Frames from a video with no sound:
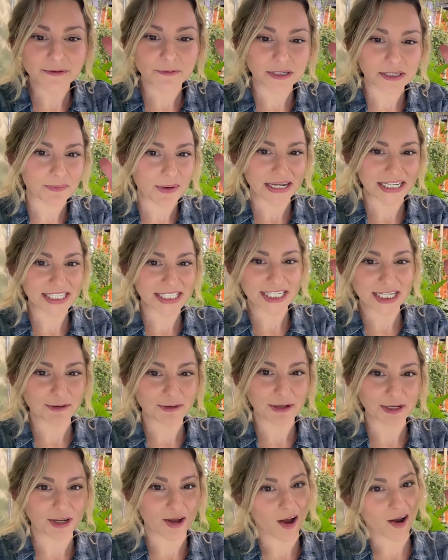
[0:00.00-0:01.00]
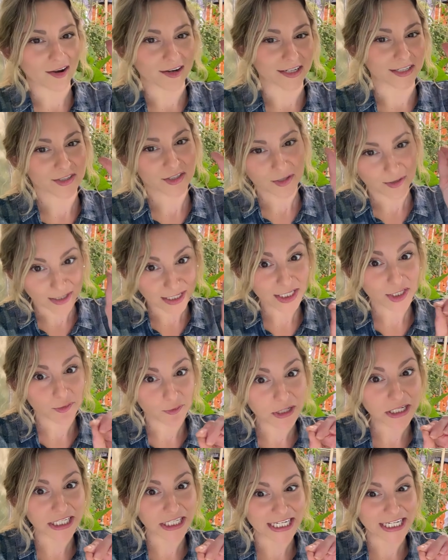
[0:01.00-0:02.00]
it was my secret garden. So this
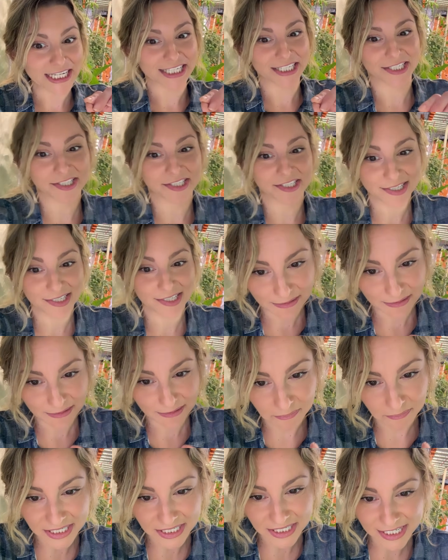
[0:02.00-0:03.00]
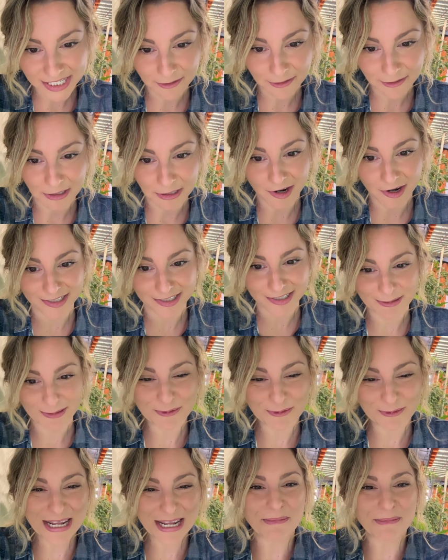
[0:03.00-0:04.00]
really is my secret garden. What up,